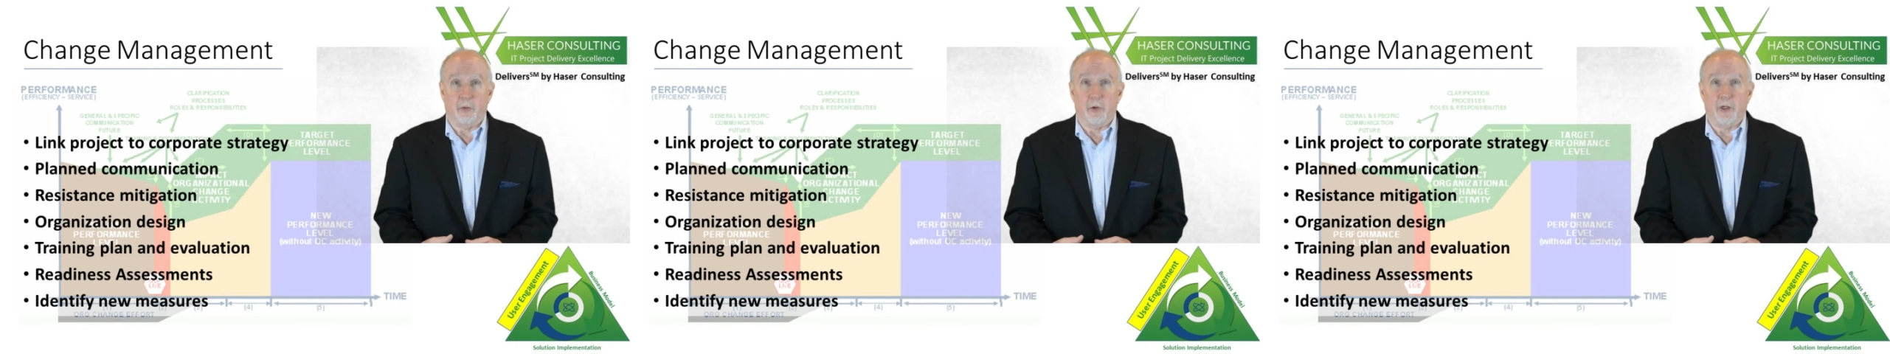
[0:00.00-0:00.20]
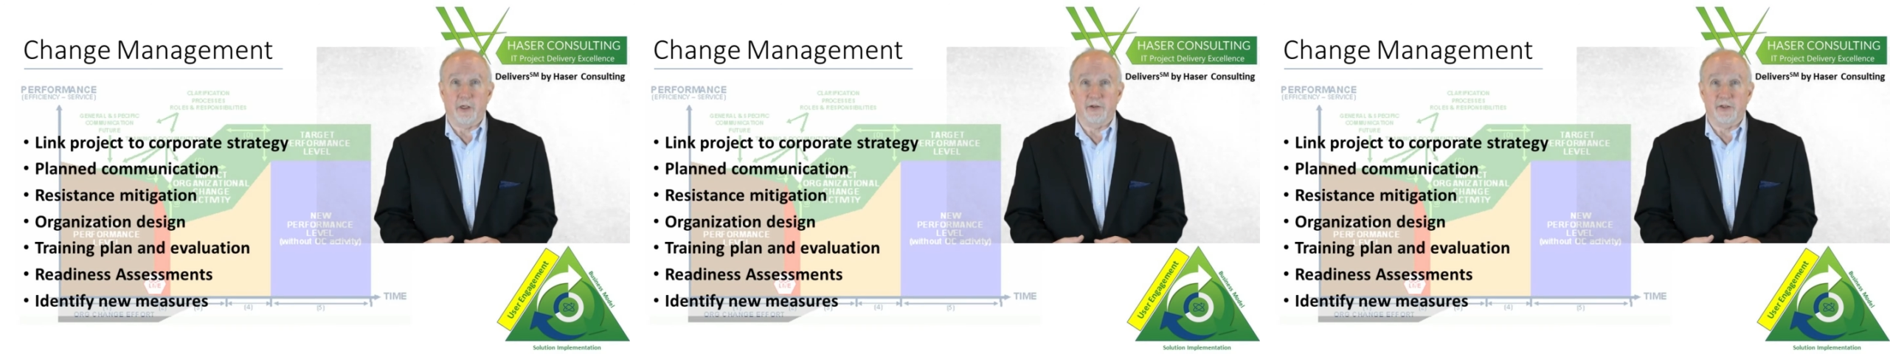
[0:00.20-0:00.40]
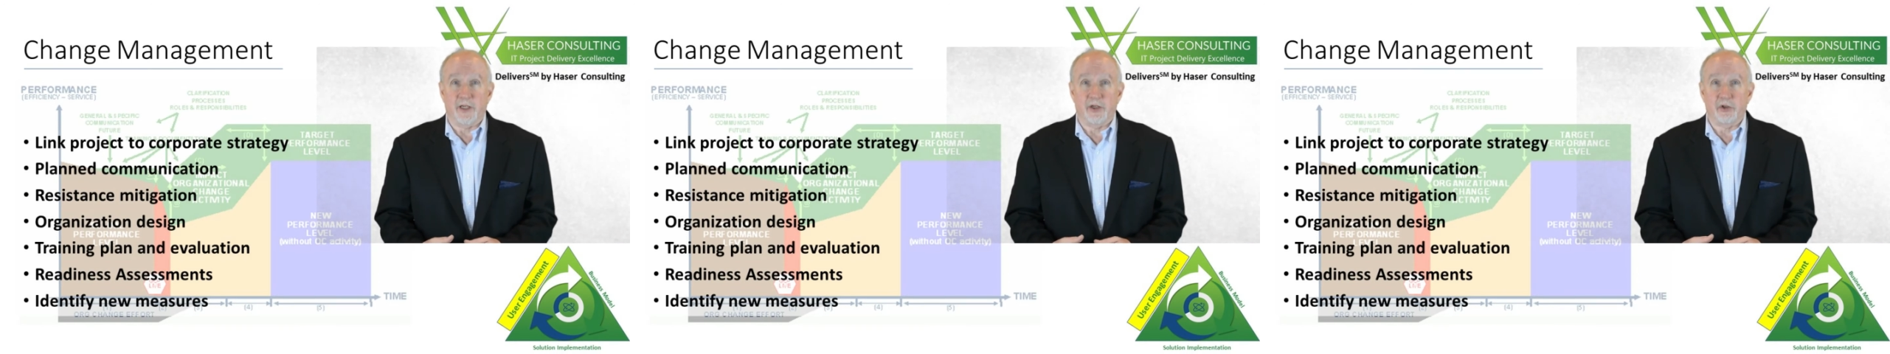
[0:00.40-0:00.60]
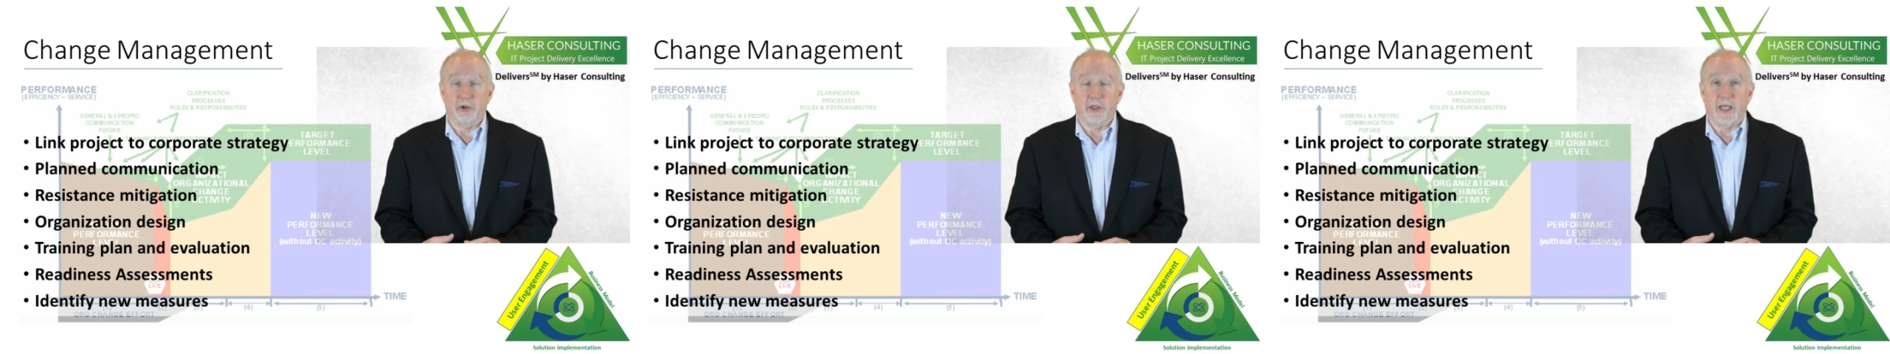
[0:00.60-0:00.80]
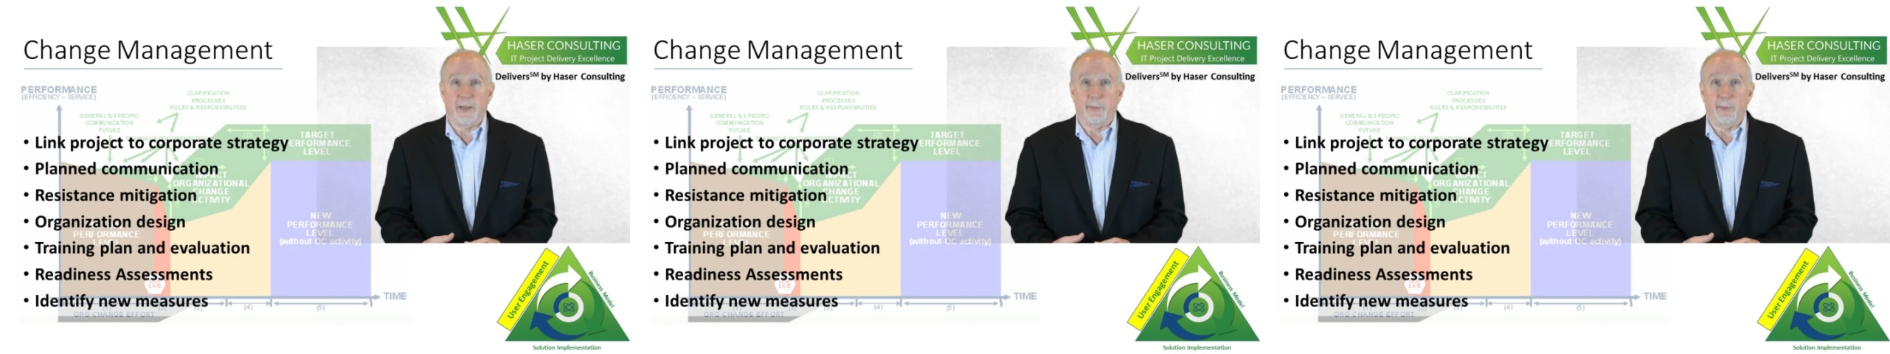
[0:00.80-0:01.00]
organizational
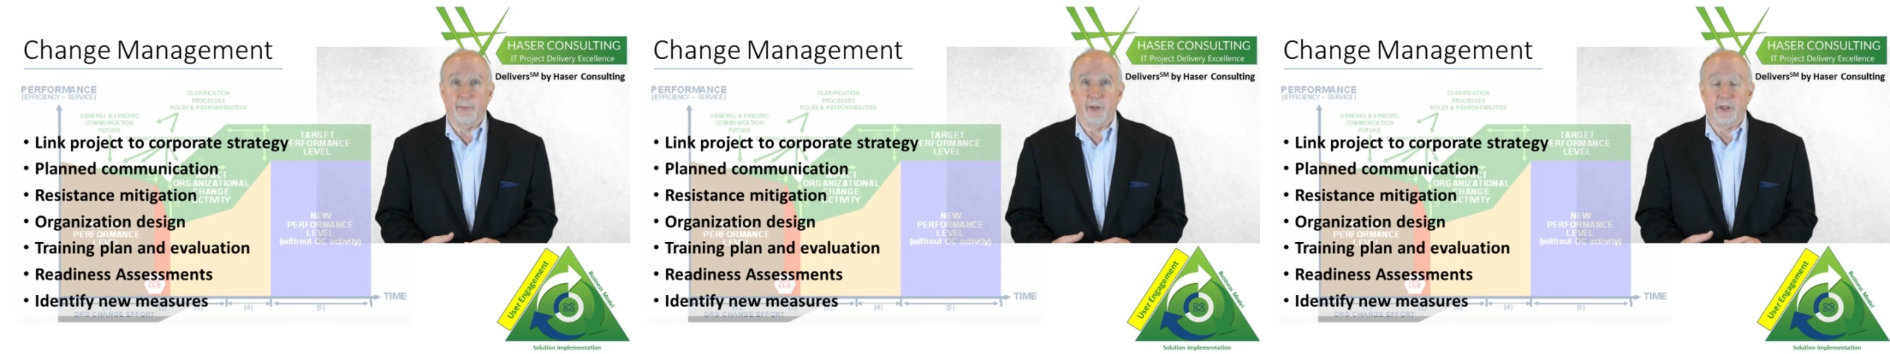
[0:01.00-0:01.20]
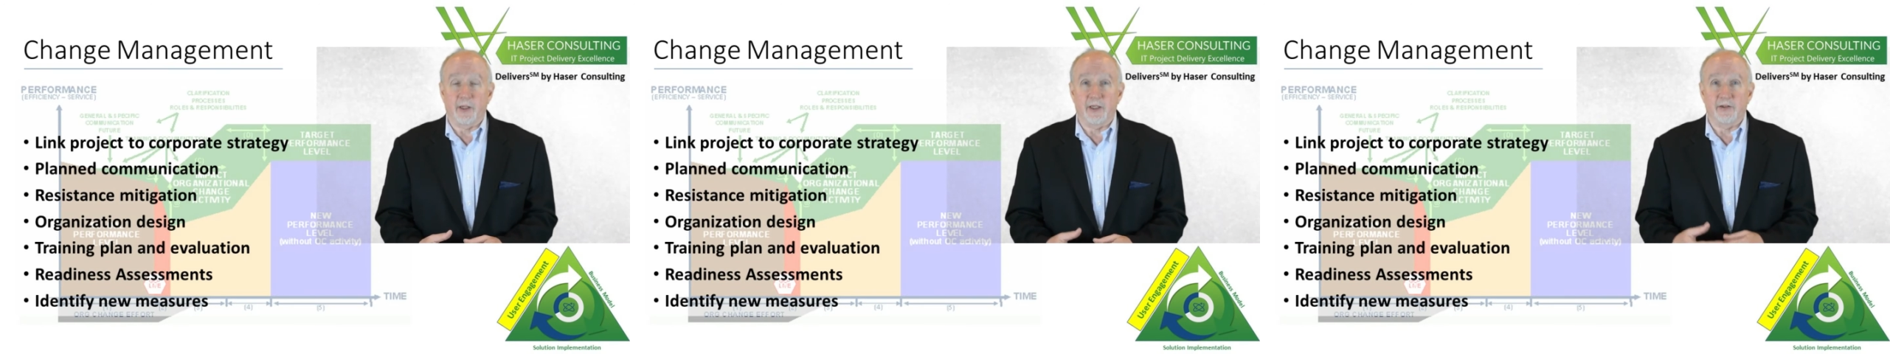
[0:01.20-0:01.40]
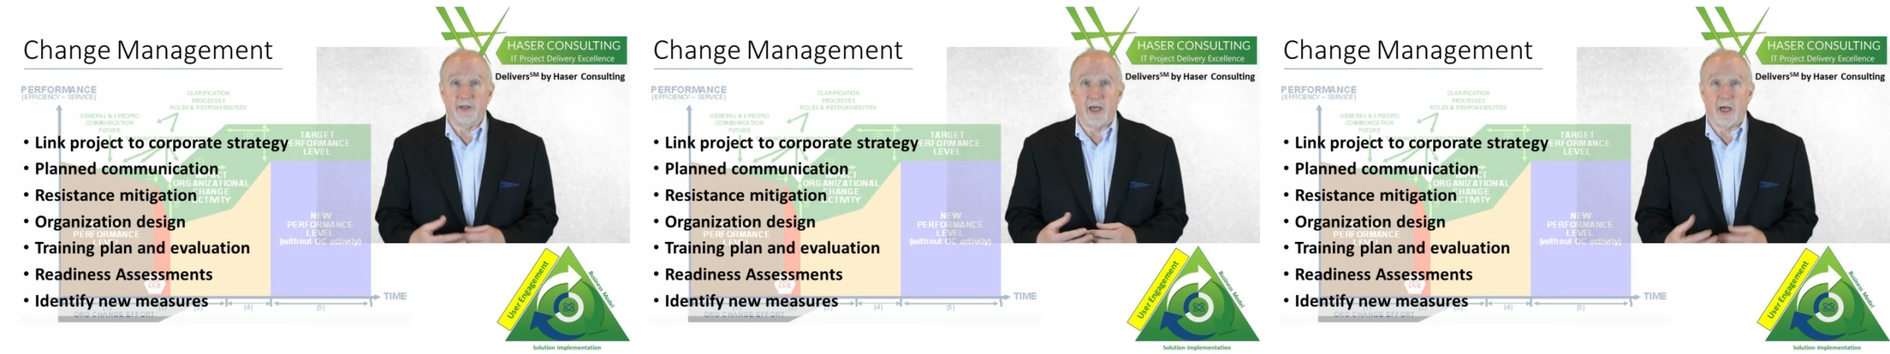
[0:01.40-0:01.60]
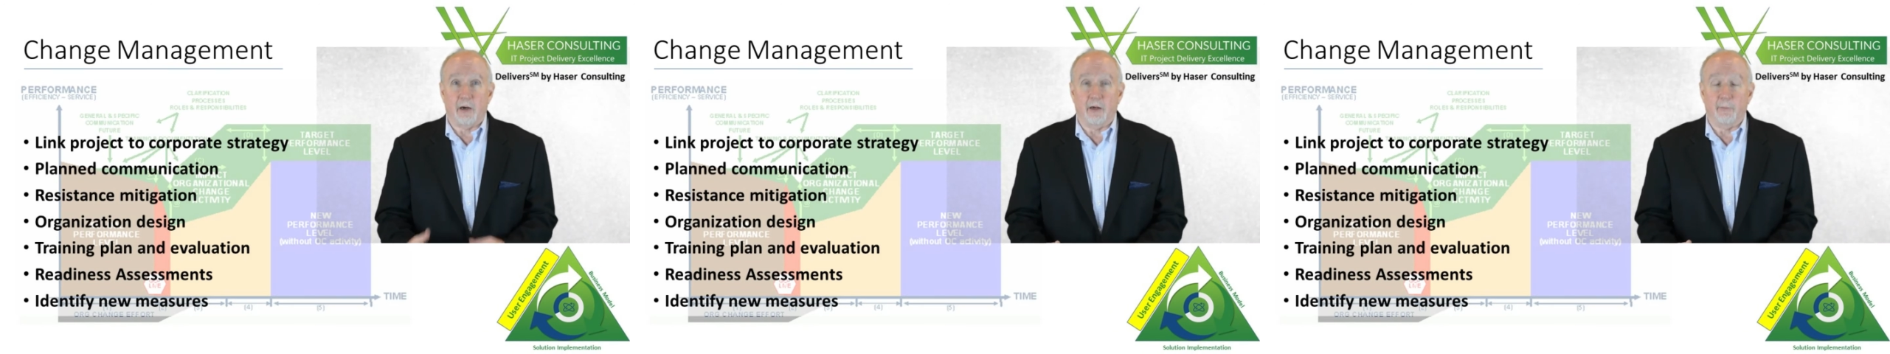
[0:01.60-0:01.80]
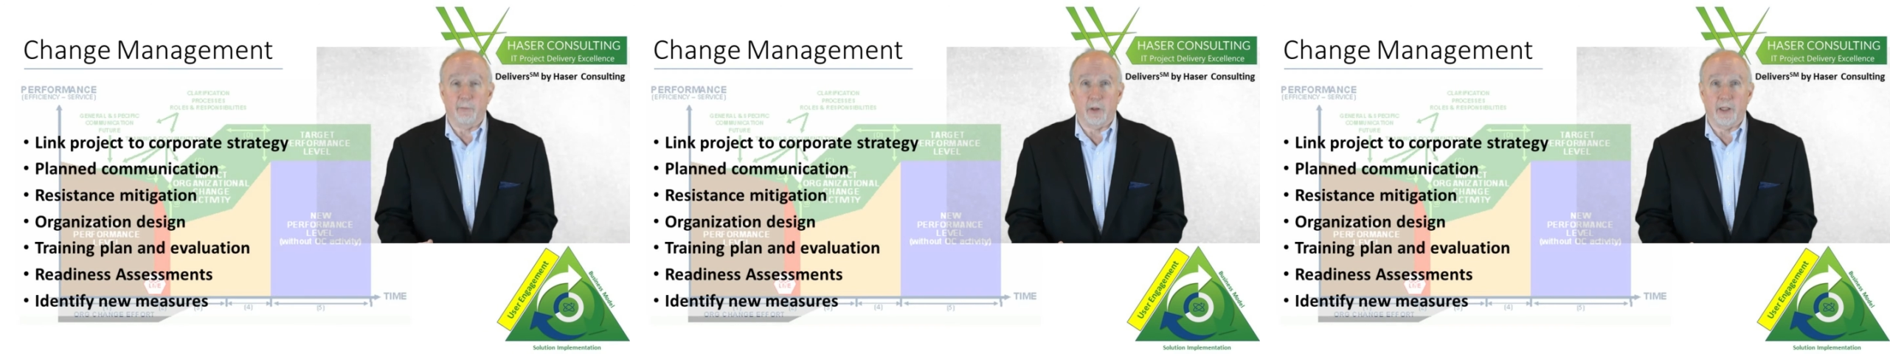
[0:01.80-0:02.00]
capabilities are
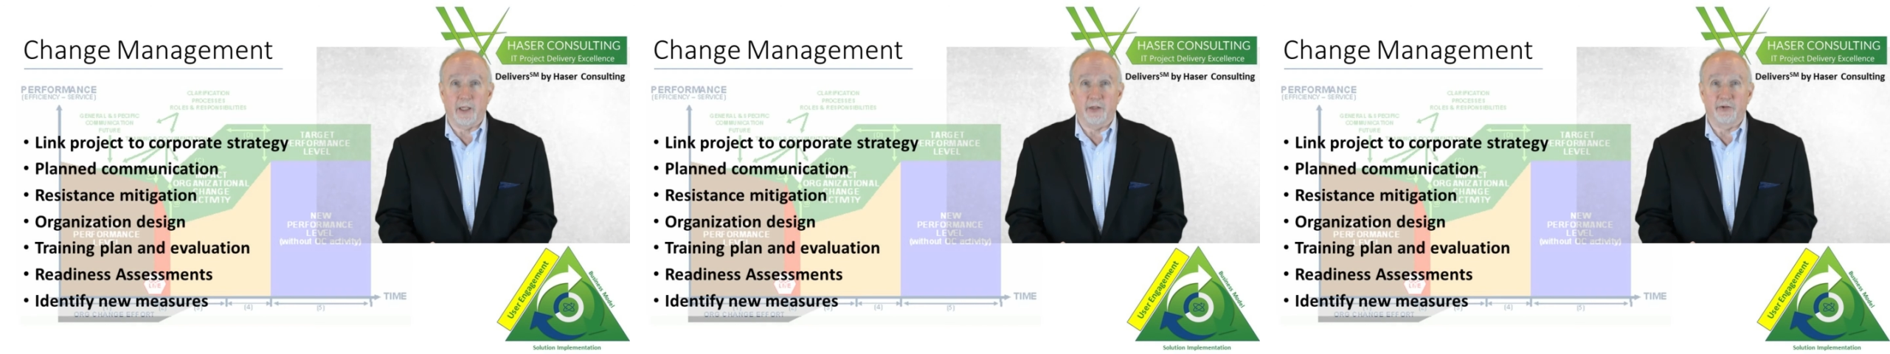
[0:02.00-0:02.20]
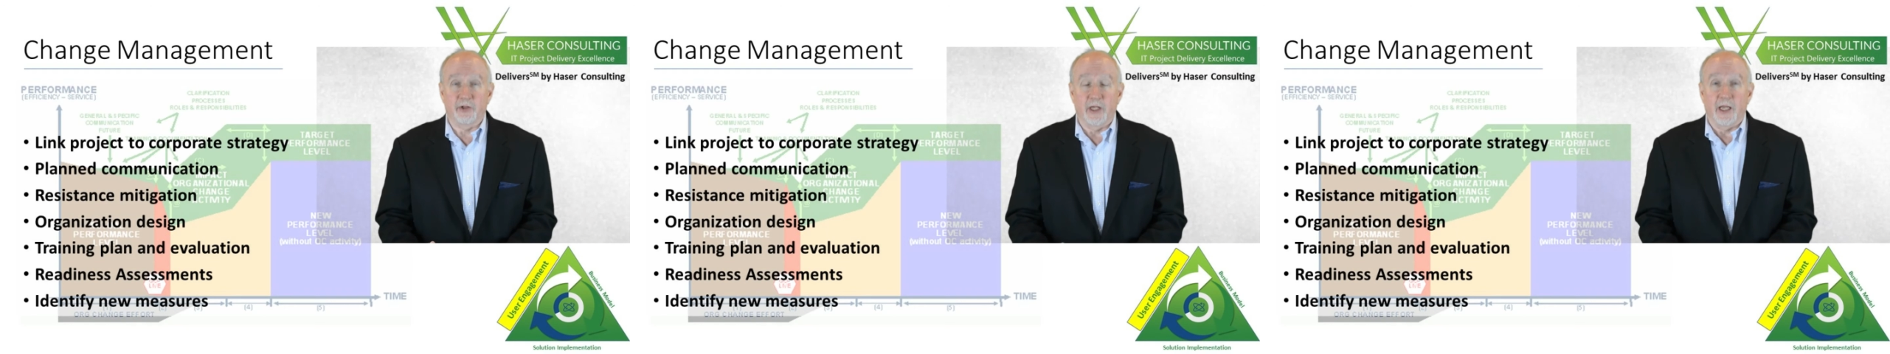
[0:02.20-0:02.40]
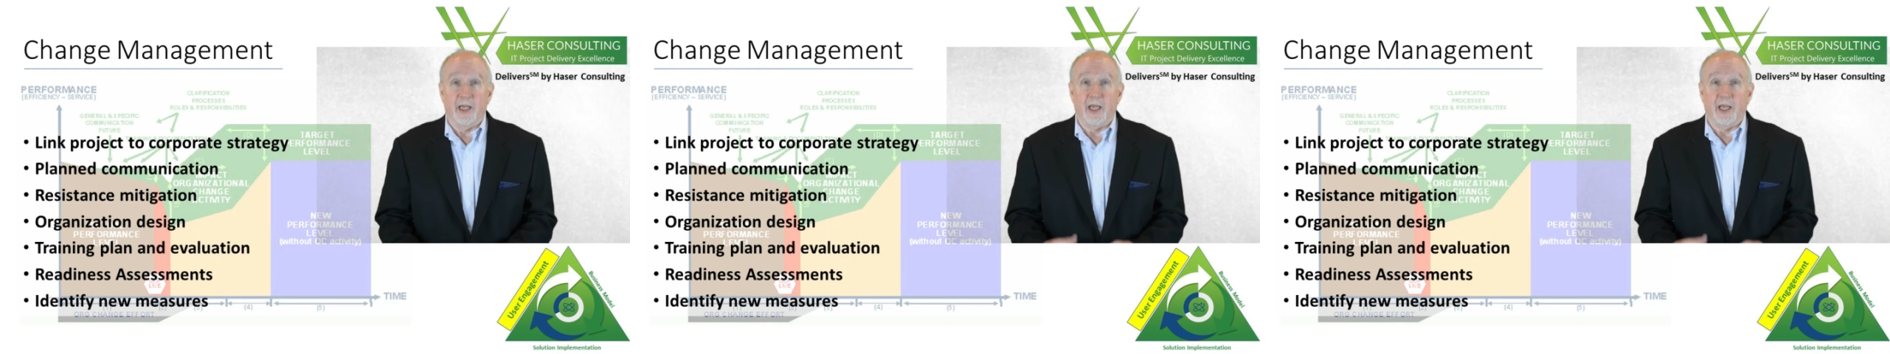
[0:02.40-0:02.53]
in place